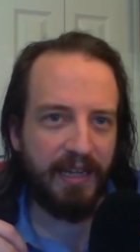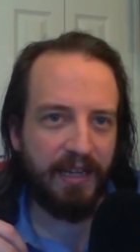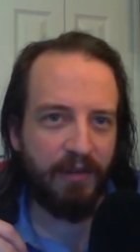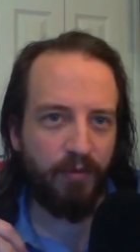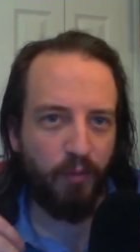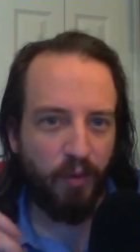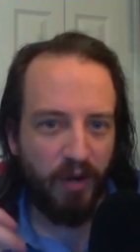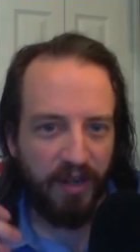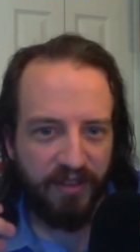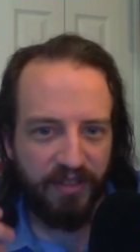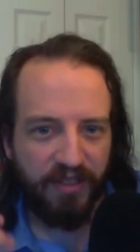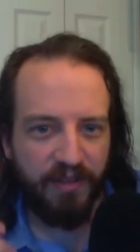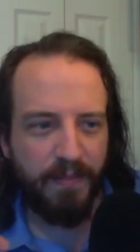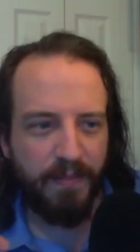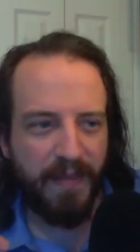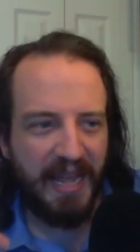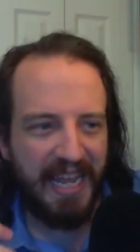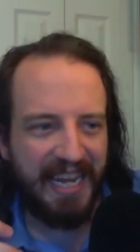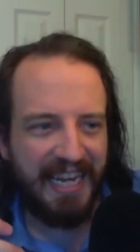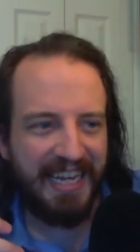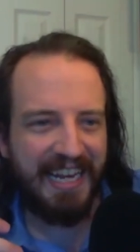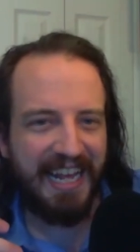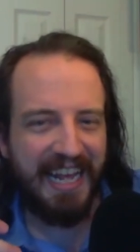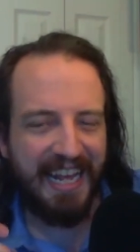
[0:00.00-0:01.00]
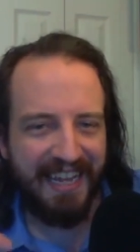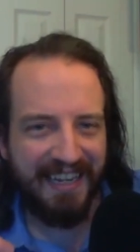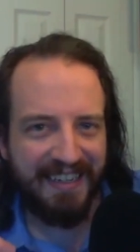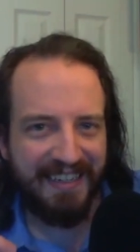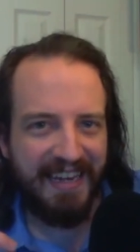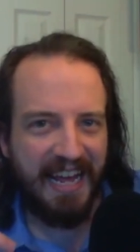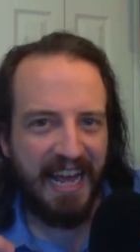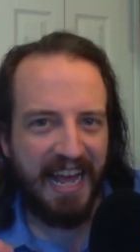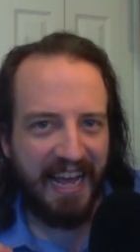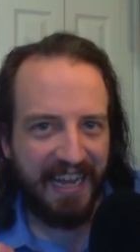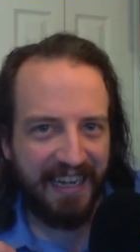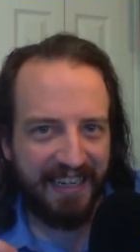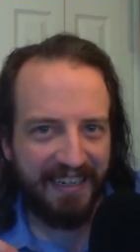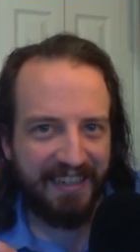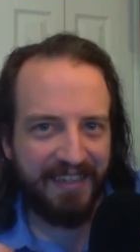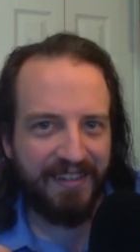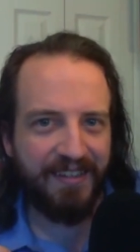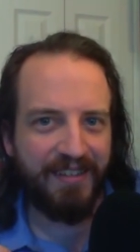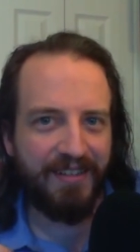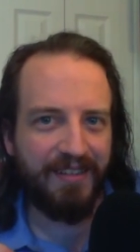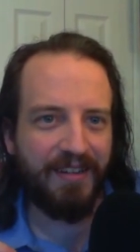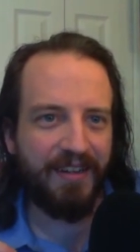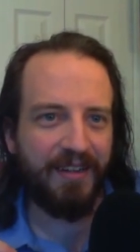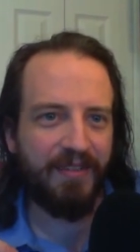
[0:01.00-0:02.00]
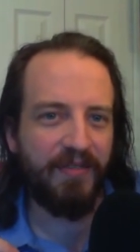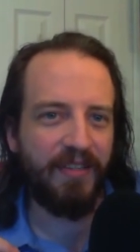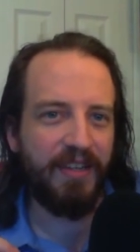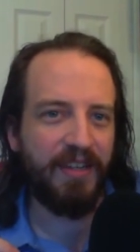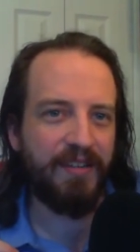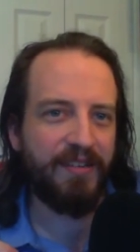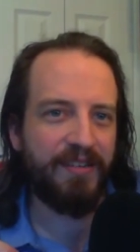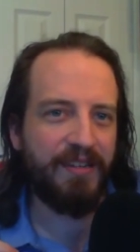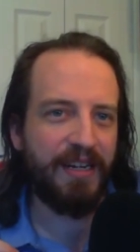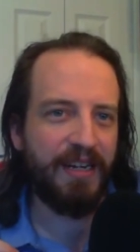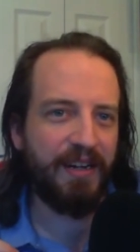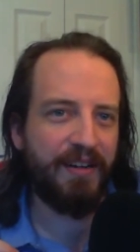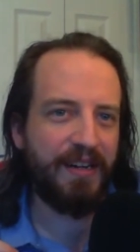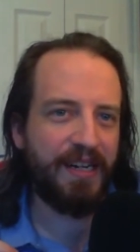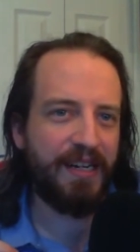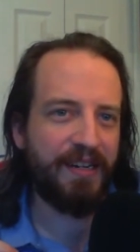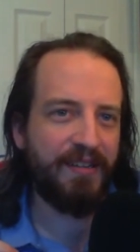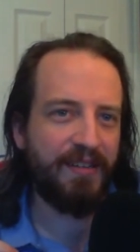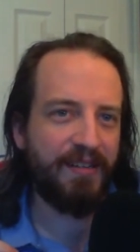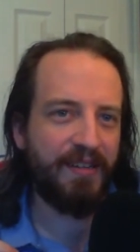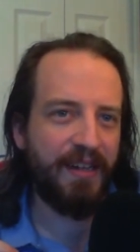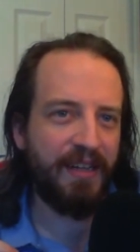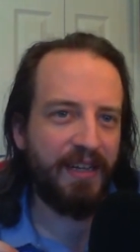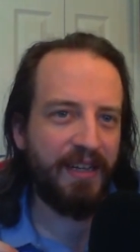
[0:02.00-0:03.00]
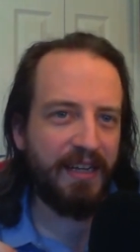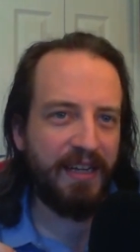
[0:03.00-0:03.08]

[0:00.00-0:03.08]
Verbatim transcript: and one of the main antagonists of this series